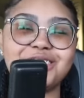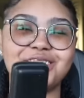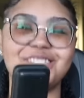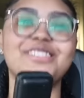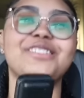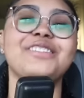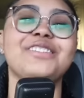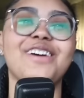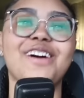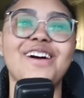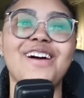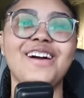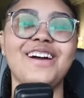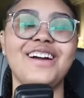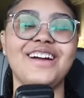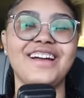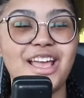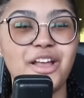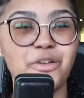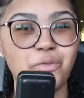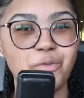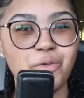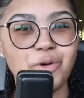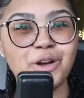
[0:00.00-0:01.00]
star
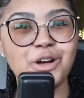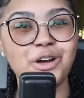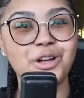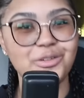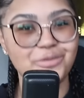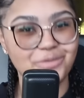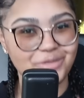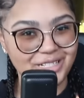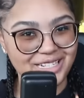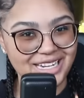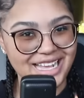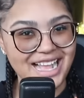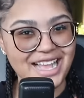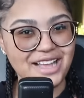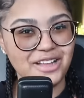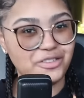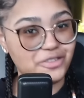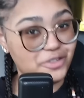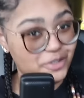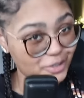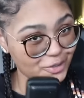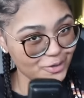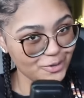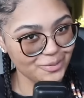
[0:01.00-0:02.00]
and
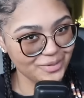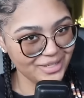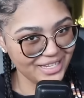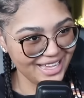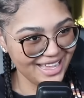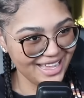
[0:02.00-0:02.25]
world-renowned Tubi